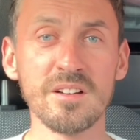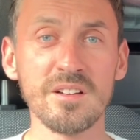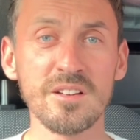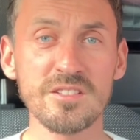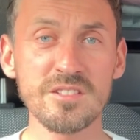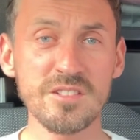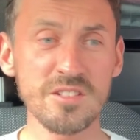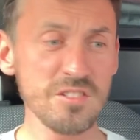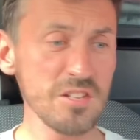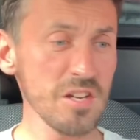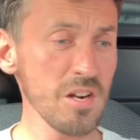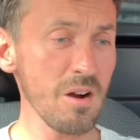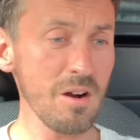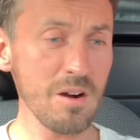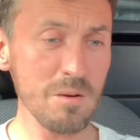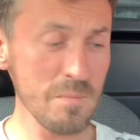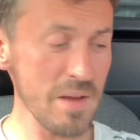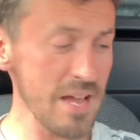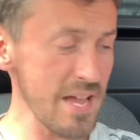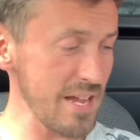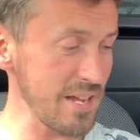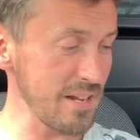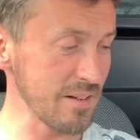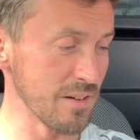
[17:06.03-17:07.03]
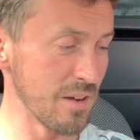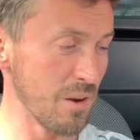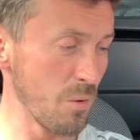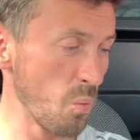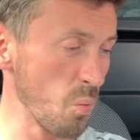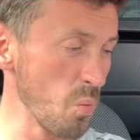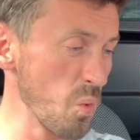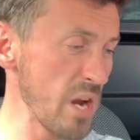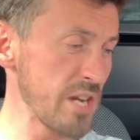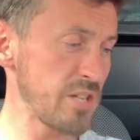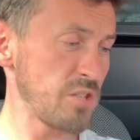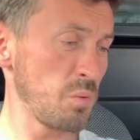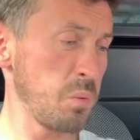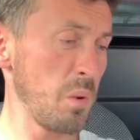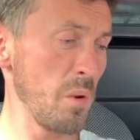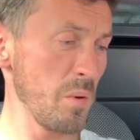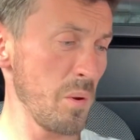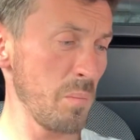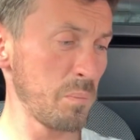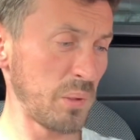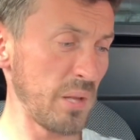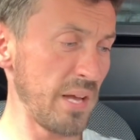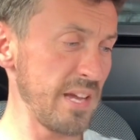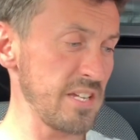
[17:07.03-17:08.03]
So do you know what I mean? Wish we
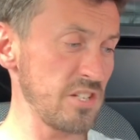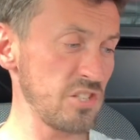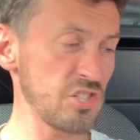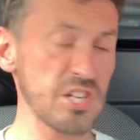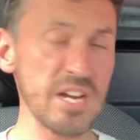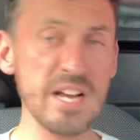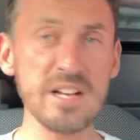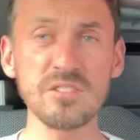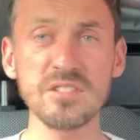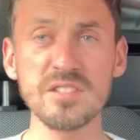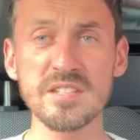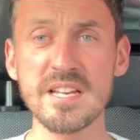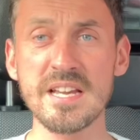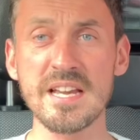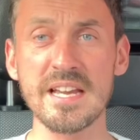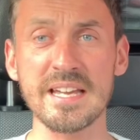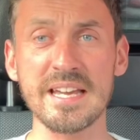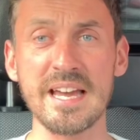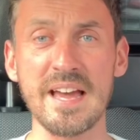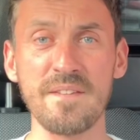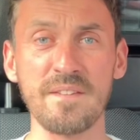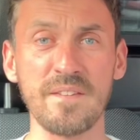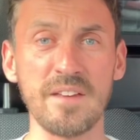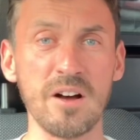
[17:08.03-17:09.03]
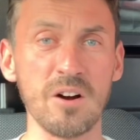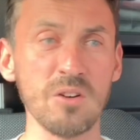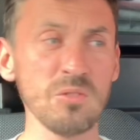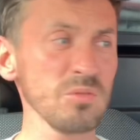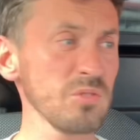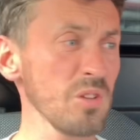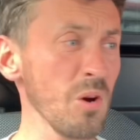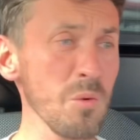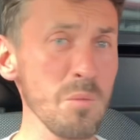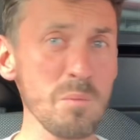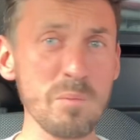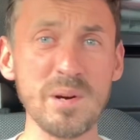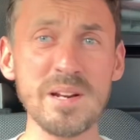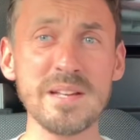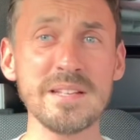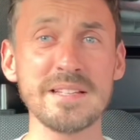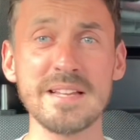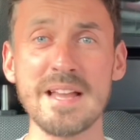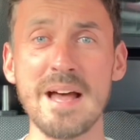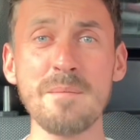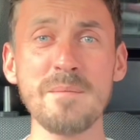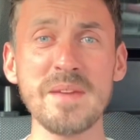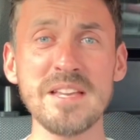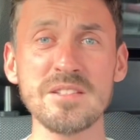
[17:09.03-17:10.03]
were playing Chelsea again, though. Don't bring
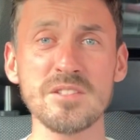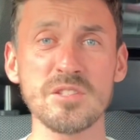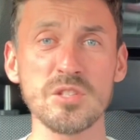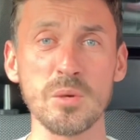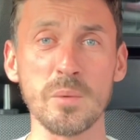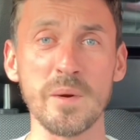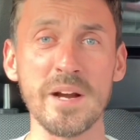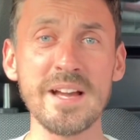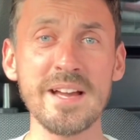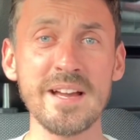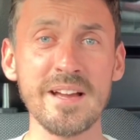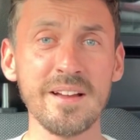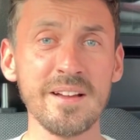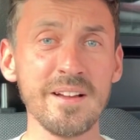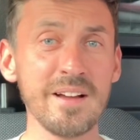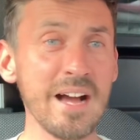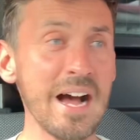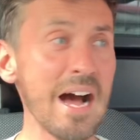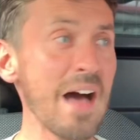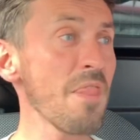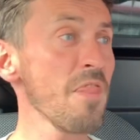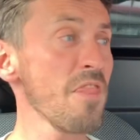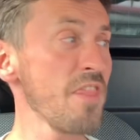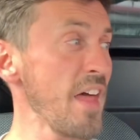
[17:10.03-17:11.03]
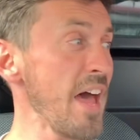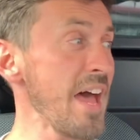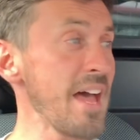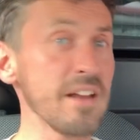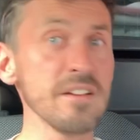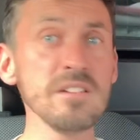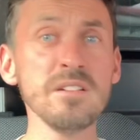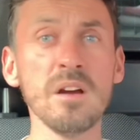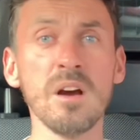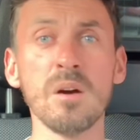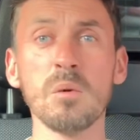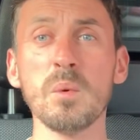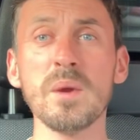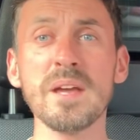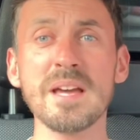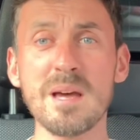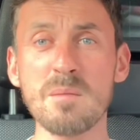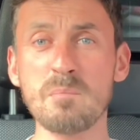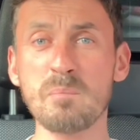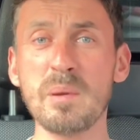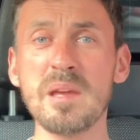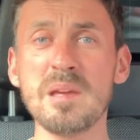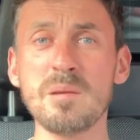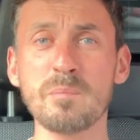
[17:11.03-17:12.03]
them into it. And then we
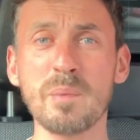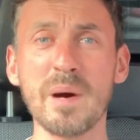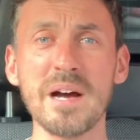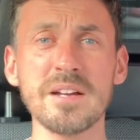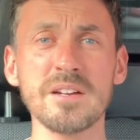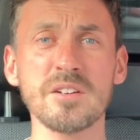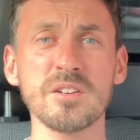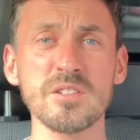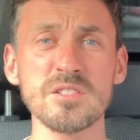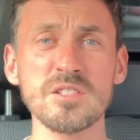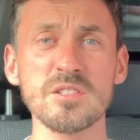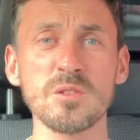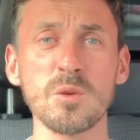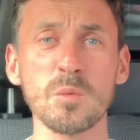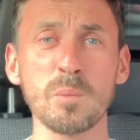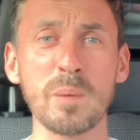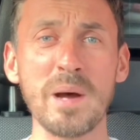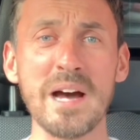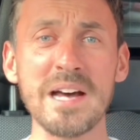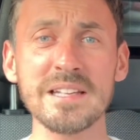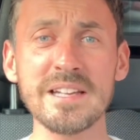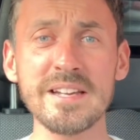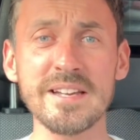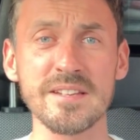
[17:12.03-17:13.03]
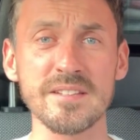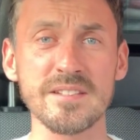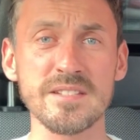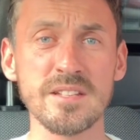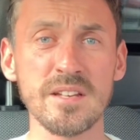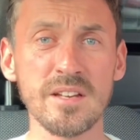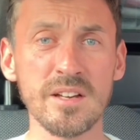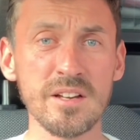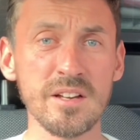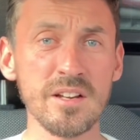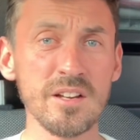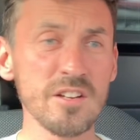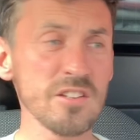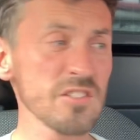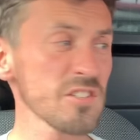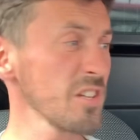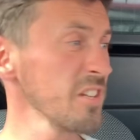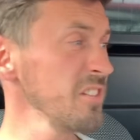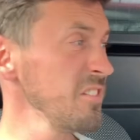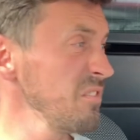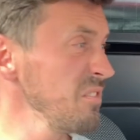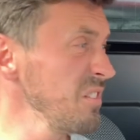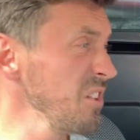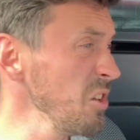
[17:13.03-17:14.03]
get beat by Crystal Palace. So
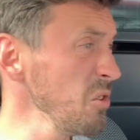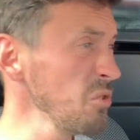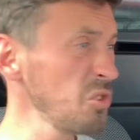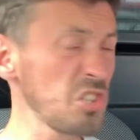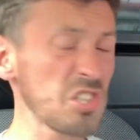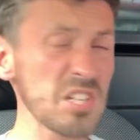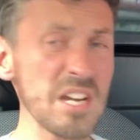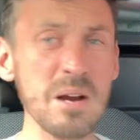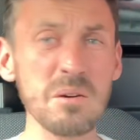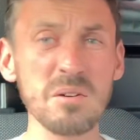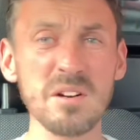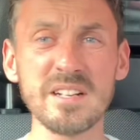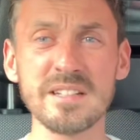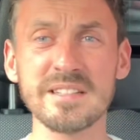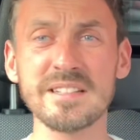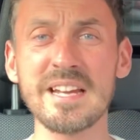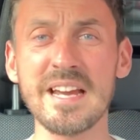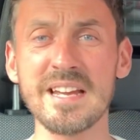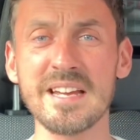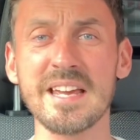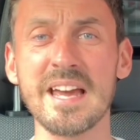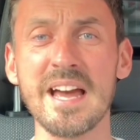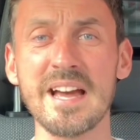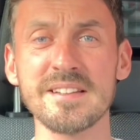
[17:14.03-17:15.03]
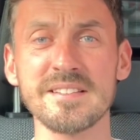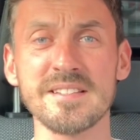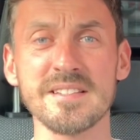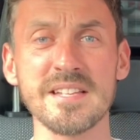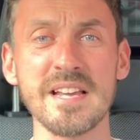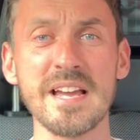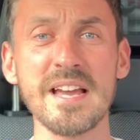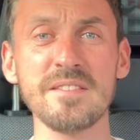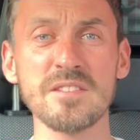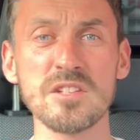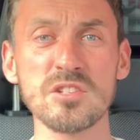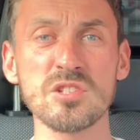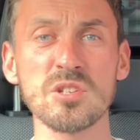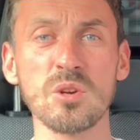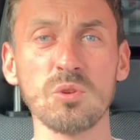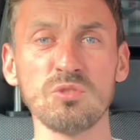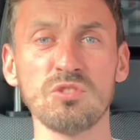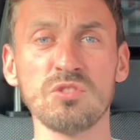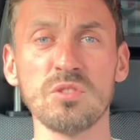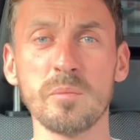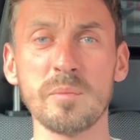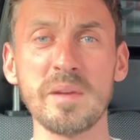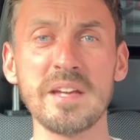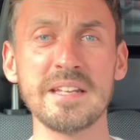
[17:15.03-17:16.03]
you shower of dickheads in the
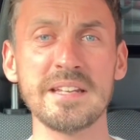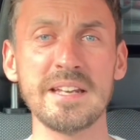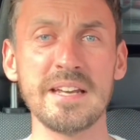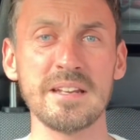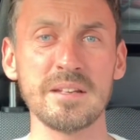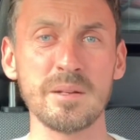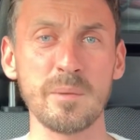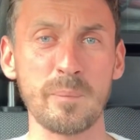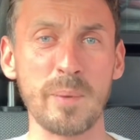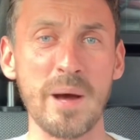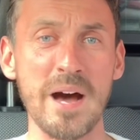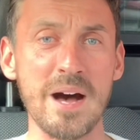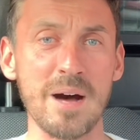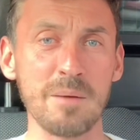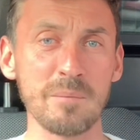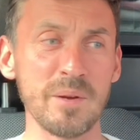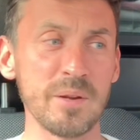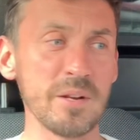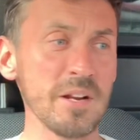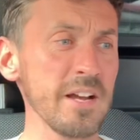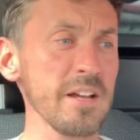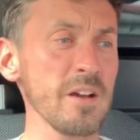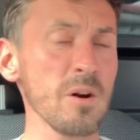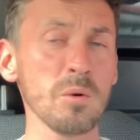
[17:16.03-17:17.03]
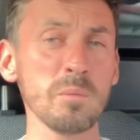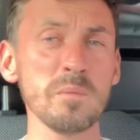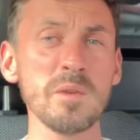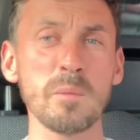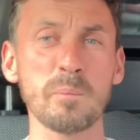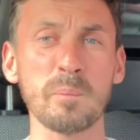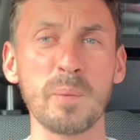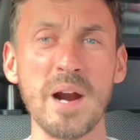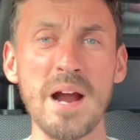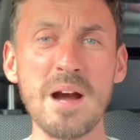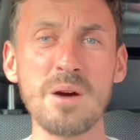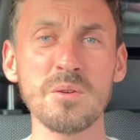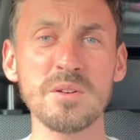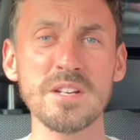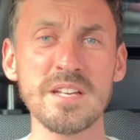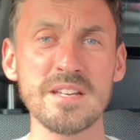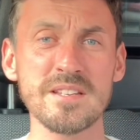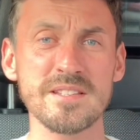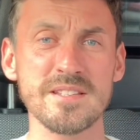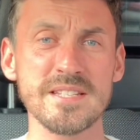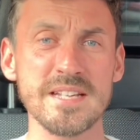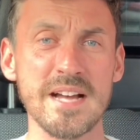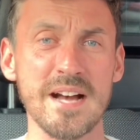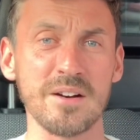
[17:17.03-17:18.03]
social media department. I hope you're proud of
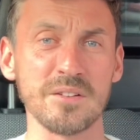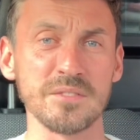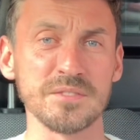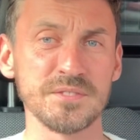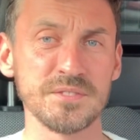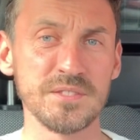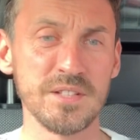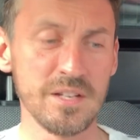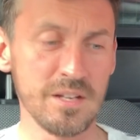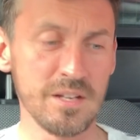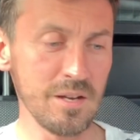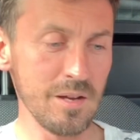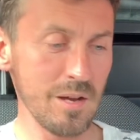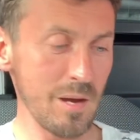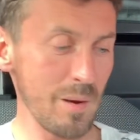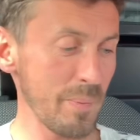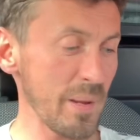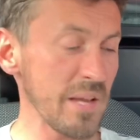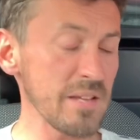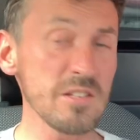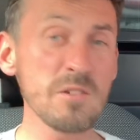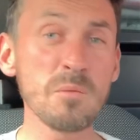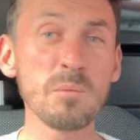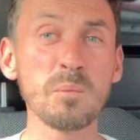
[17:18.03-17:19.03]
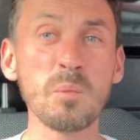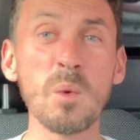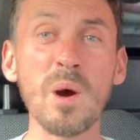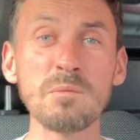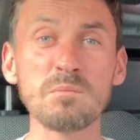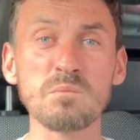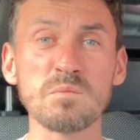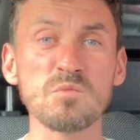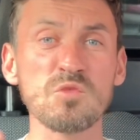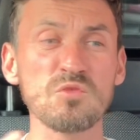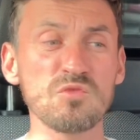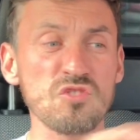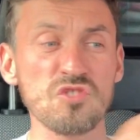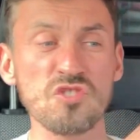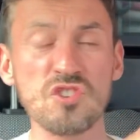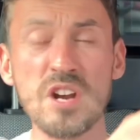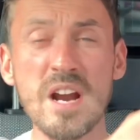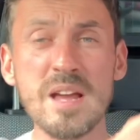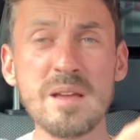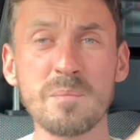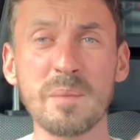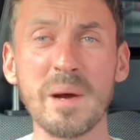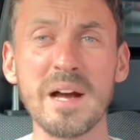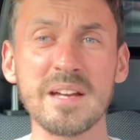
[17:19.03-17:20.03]
yourself. I bet you went
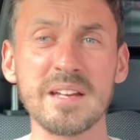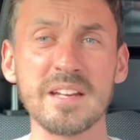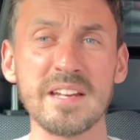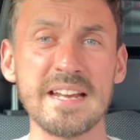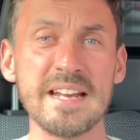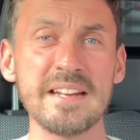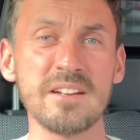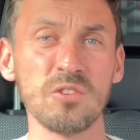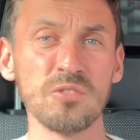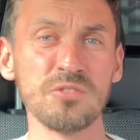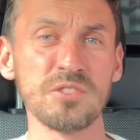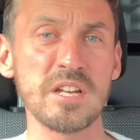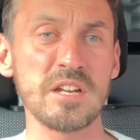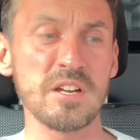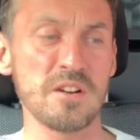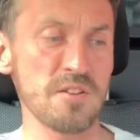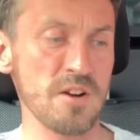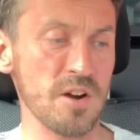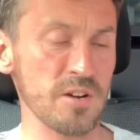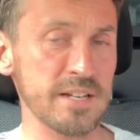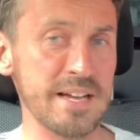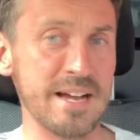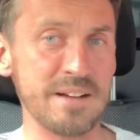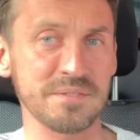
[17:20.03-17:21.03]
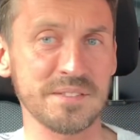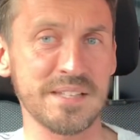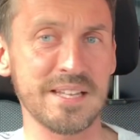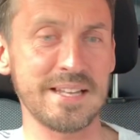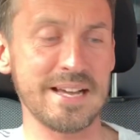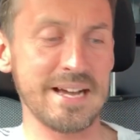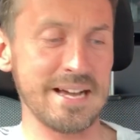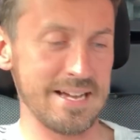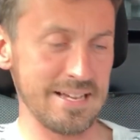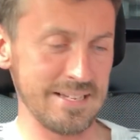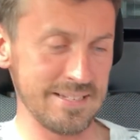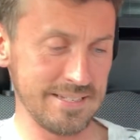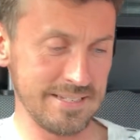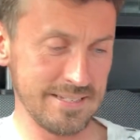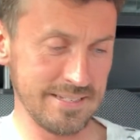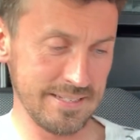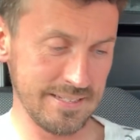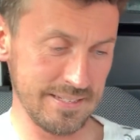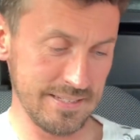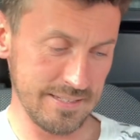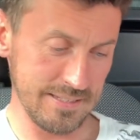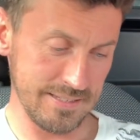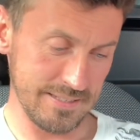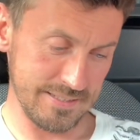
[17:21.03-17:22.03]
straight back and hid under your rock after that.
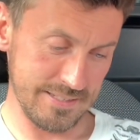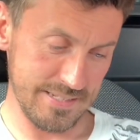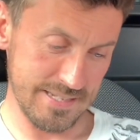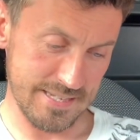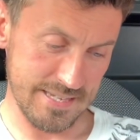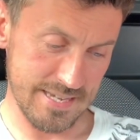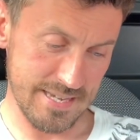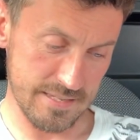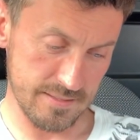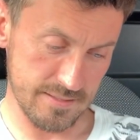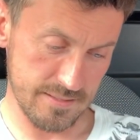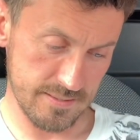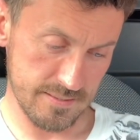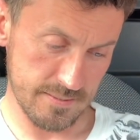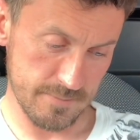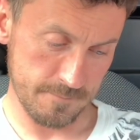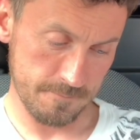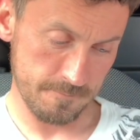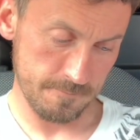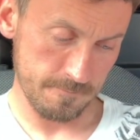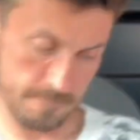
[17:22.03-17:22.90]
Dickheads.